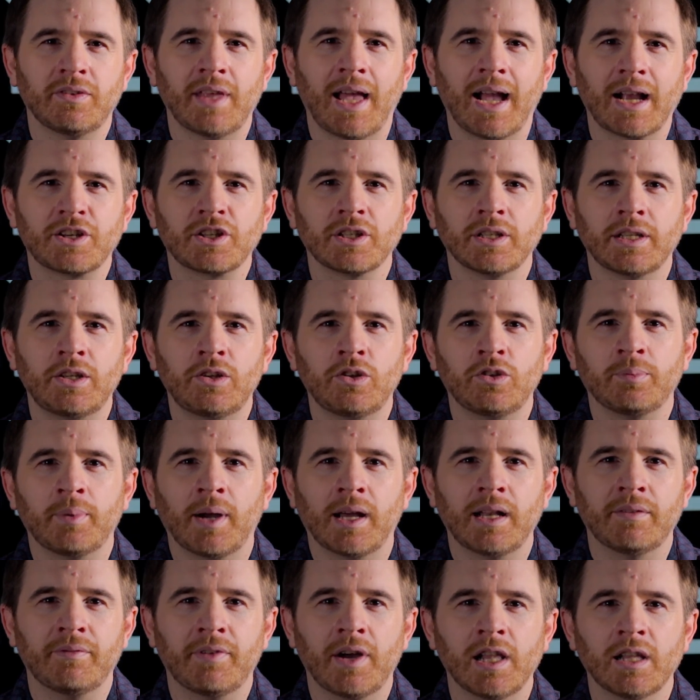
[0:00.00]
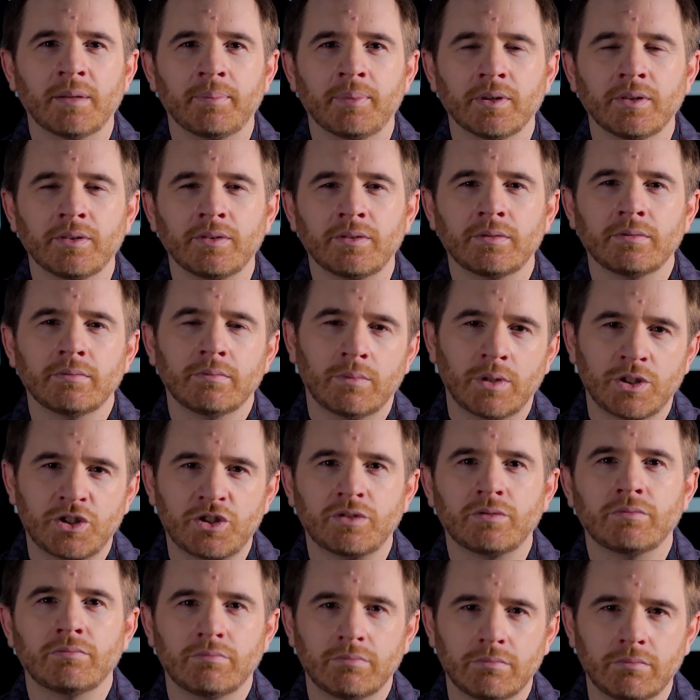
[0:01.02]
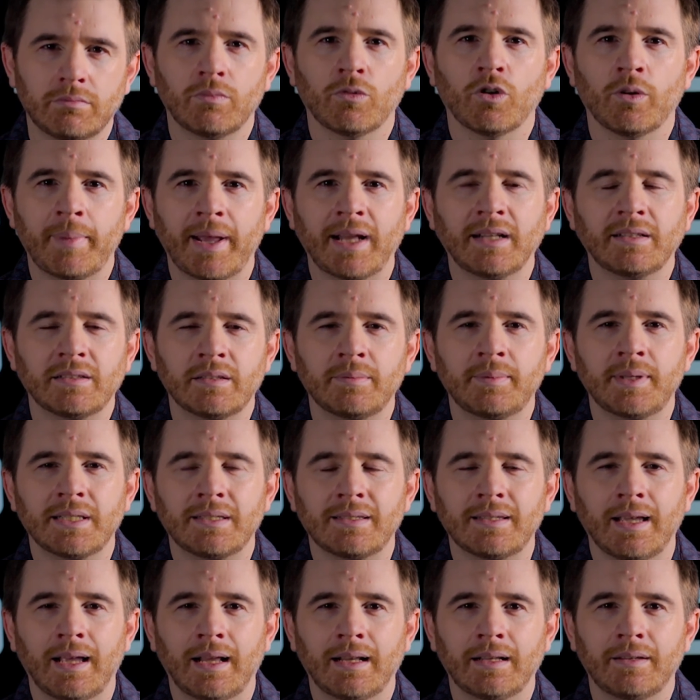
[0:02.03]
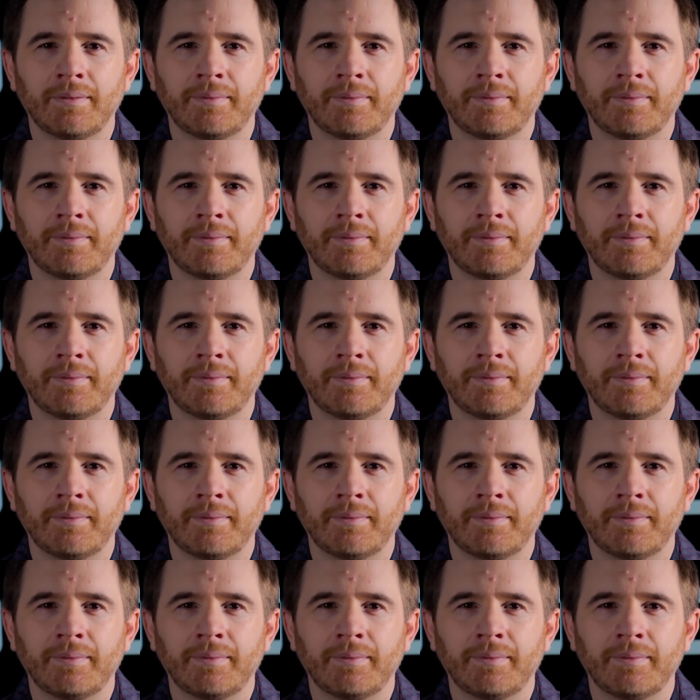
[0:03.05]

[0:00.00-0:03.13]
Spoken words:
actually used by developers, which remains to be seen.